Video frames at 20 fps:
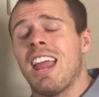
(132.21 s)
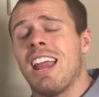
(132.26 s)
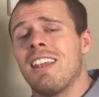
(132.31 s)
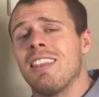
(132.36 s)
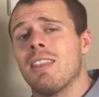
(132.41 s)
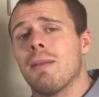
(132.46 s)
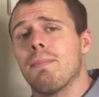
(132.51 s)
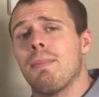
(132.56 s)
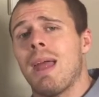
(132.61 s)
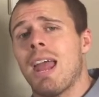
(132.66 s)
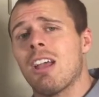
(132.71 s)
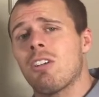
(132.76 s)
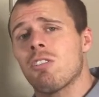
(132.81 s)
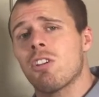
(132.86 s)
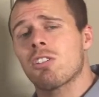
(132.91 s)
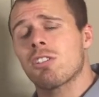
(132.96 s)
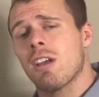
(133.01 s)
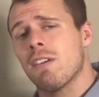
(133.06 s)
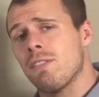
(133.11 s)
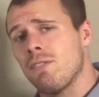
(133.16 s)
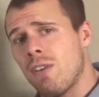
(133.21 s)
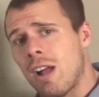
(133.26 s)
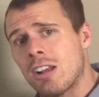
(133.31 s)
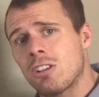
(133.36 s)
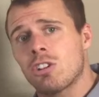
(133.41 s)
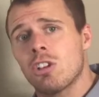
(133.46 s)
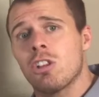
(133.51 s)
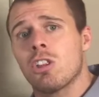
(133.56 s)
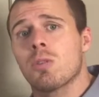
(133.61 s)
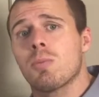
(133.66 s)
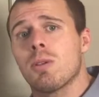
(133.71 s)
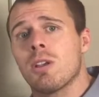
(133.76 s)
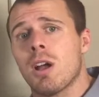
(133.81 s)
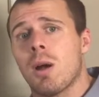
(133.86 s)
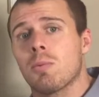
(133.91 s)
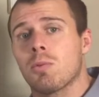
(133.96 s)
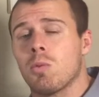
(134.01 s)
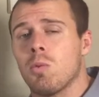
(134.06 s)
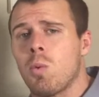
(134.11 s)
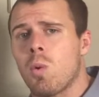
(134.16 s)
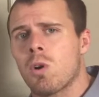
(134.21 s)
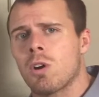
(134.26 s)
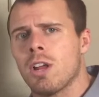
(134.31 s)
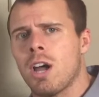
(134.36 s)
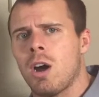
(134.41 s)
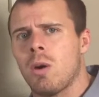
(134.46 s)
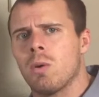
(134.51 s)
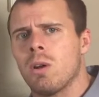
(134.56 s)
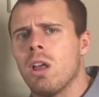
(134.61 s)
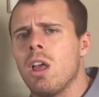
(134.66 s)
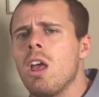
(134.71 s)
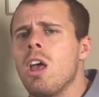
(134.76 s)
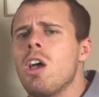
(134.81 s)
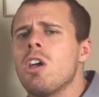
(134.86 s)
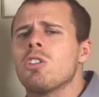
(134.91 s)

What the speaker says: and the pancreas eventually just becomes worn out.